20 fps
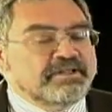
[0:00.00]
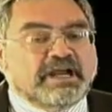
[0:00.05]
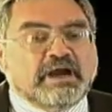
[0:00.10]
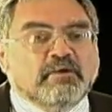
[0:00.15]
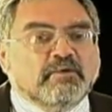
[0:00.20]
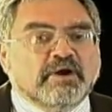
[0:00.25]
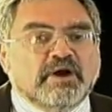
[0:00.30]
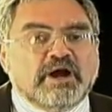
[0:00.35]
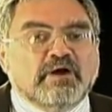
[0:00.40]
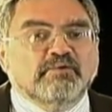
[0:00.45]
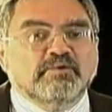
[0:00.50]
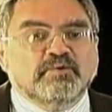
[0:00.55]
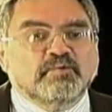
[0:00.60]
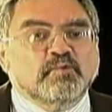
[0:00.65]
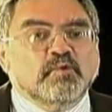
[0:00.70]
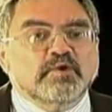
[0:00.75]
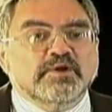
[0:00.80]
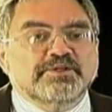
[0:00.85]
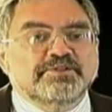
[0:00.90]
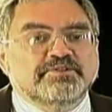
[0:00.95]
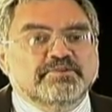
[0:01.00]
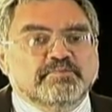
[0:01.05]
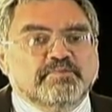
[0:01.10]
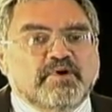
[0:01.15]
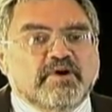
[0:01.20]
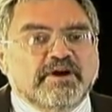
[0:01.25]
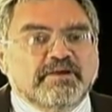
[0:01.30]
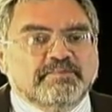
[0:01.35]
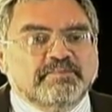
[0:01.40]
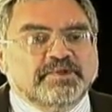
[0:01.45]
our outworn
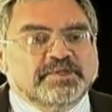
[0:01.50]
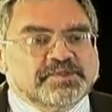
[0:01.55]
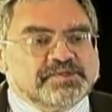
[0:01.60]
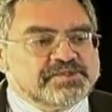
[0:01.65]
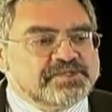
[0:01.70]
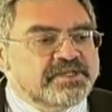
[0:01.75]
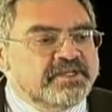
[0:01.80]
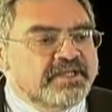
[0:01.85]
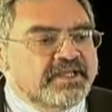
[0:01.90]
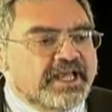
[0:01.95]
departments